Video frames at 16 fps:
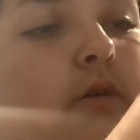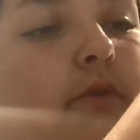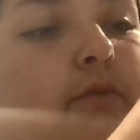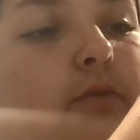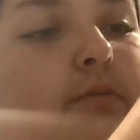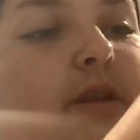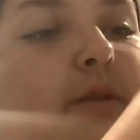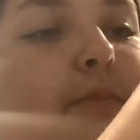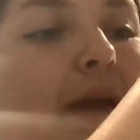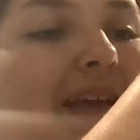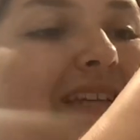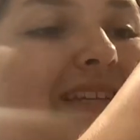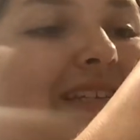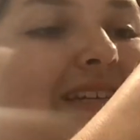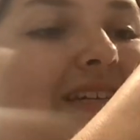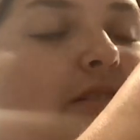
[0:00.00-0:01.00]
for me to
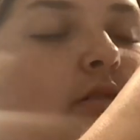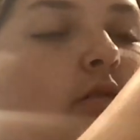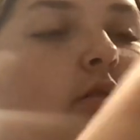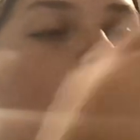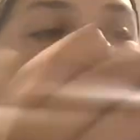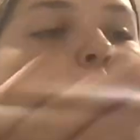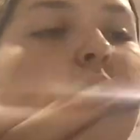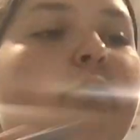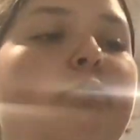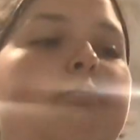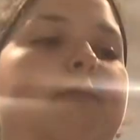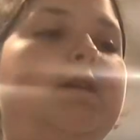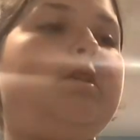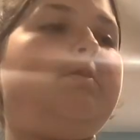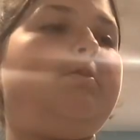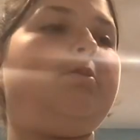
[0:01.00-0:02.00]
paint it, for
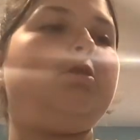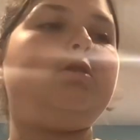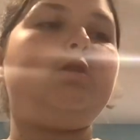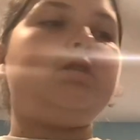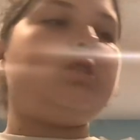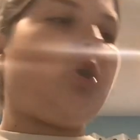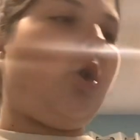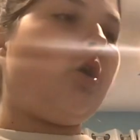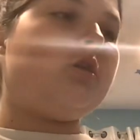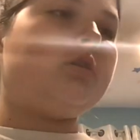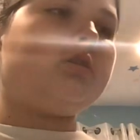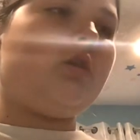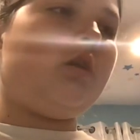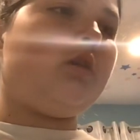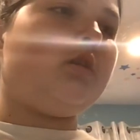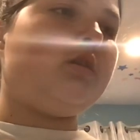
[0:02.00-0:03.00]
me to put the stars
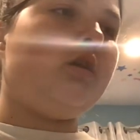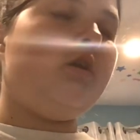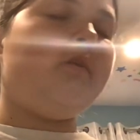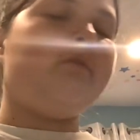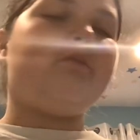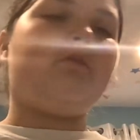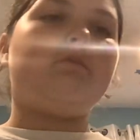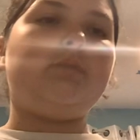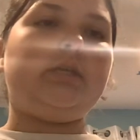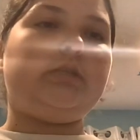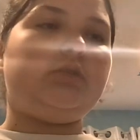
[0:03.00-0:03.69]
on, for me